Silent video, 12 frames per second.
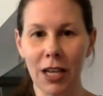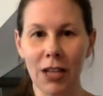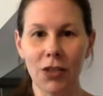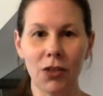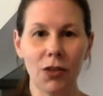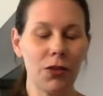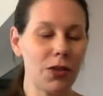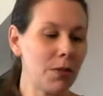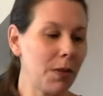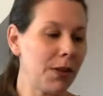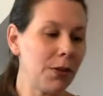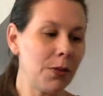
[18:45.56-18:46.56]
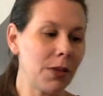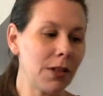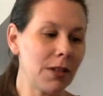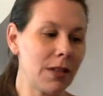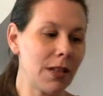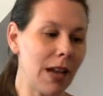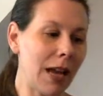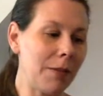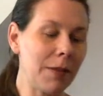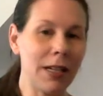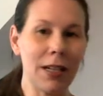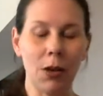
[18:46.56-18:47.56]
So some other words that I
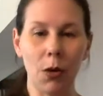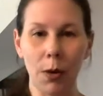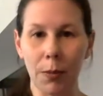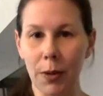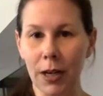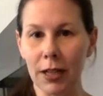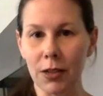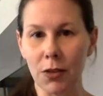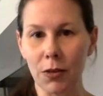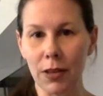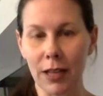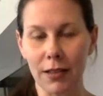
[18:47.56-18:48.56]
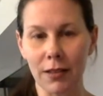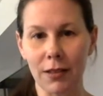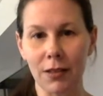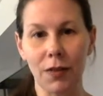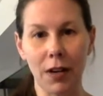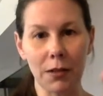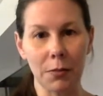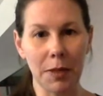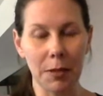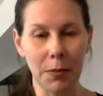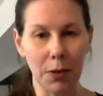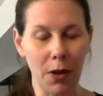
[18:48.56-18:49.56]
might incorporate into a lesson as far as
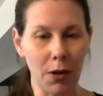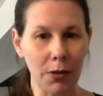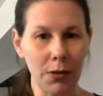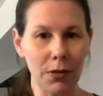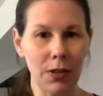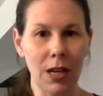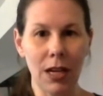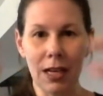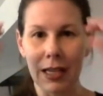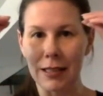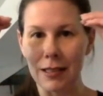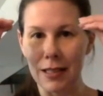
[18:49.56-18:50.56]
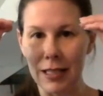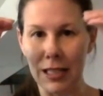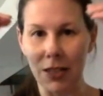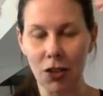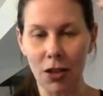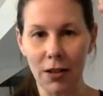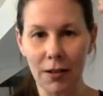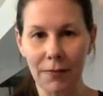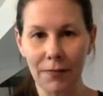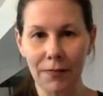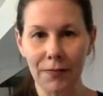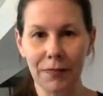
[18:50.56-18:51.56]
people goes is teacher.
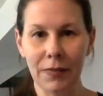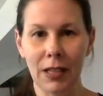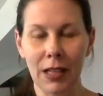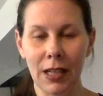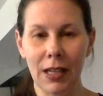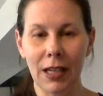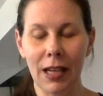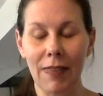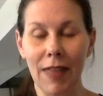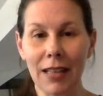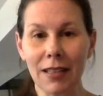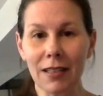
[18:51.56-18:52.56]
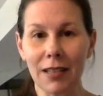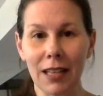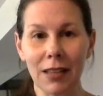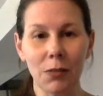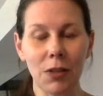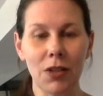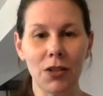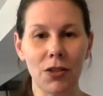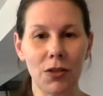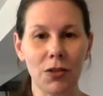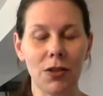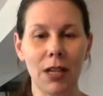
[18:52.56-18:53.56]
And that's a sign that we just
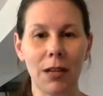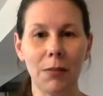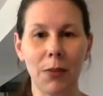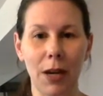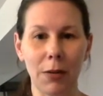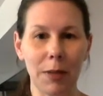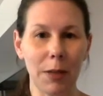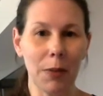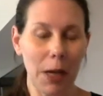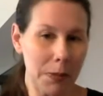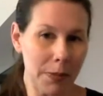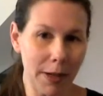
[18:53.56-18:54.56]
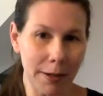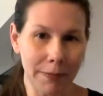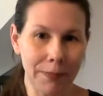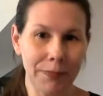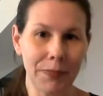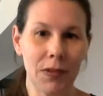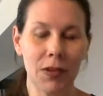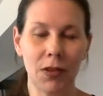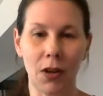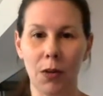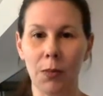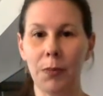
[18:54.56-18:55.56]
used in brown bear, brown bear.
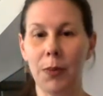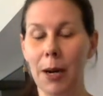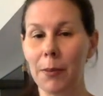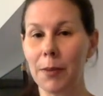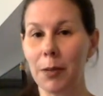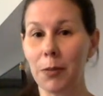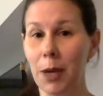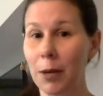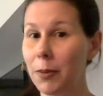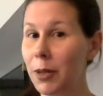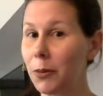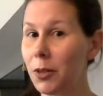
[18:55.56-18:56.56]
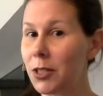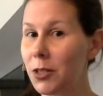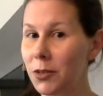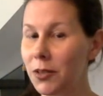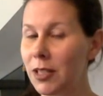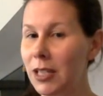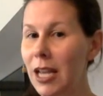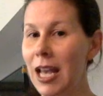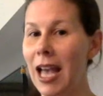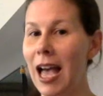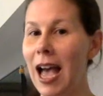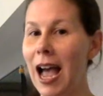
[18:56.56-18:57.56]
So brown bear, what do you see?
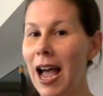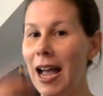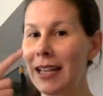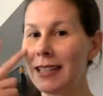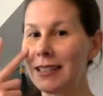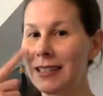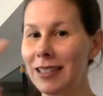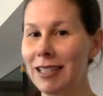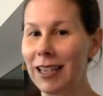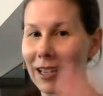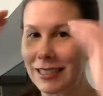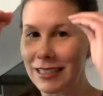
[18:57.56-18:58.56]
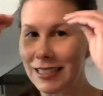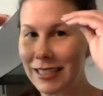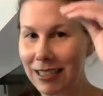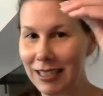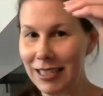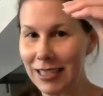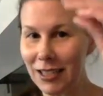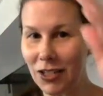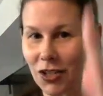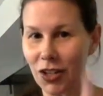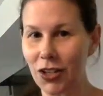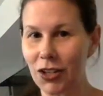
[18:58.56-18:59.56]
I see a
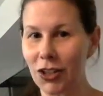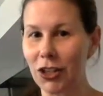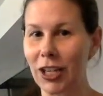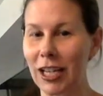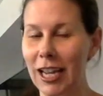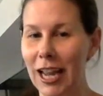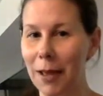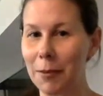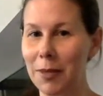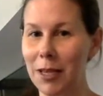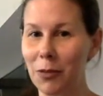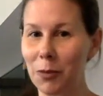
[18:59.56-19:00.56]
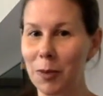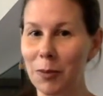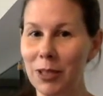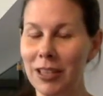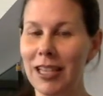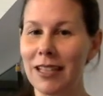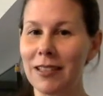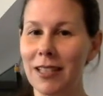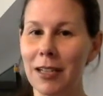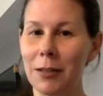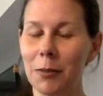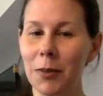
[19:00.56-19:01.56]
teacher looking at me. Remember the last
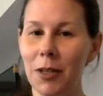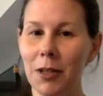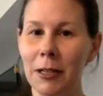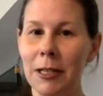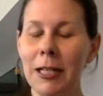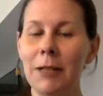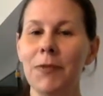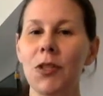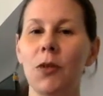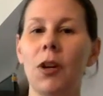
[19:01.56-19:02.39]
line of the book? So